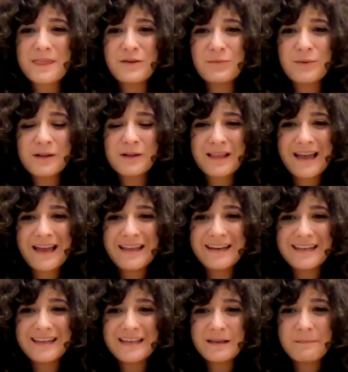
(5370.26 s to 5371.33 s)
You will get an
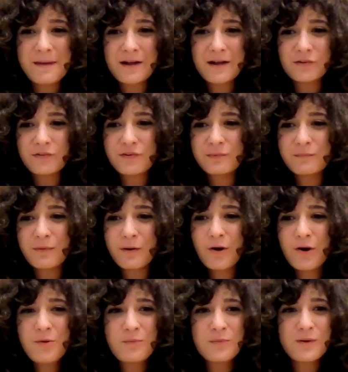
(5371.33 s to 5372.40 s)
email
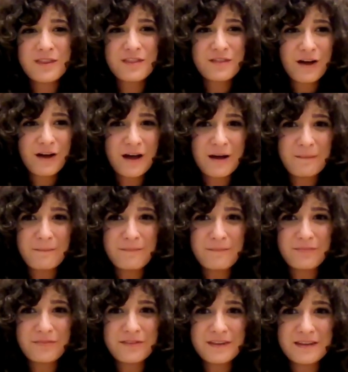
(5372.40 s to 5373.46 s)
tomorrow with
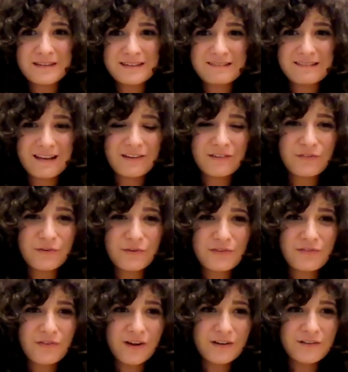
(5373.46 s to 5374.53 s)
the details for
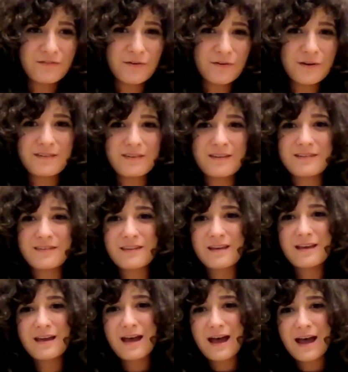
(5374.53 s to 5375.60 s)
Sephardi Voices
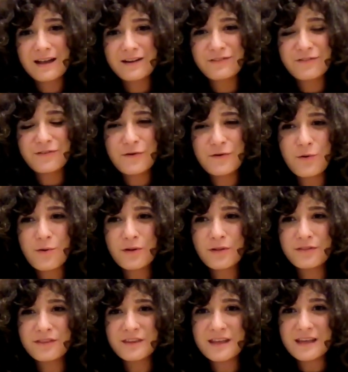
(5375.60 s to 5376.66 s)
and for
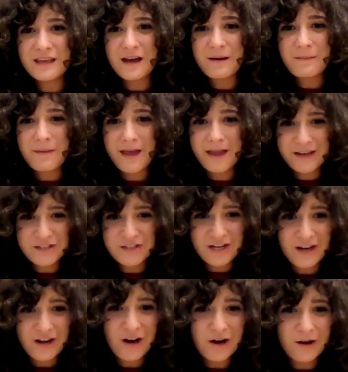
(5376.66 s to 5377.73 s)
the
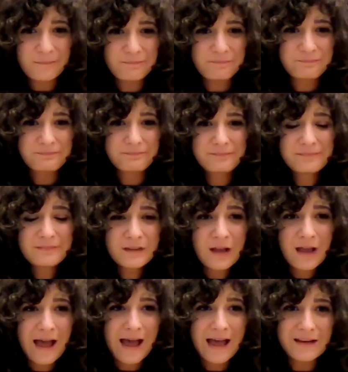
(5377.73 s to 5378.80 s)
AJR,
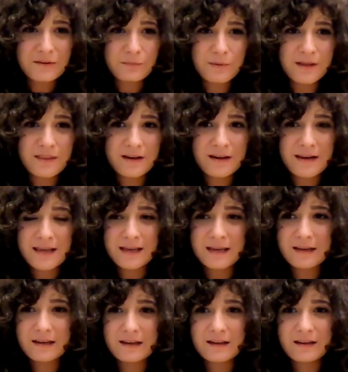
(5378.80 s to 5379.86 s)
and with a
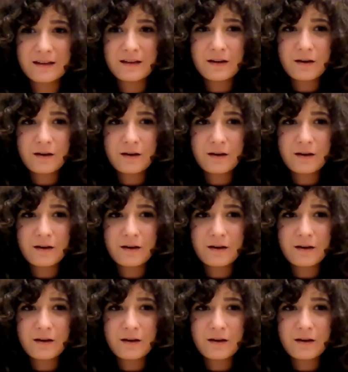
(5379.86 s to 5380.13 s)
link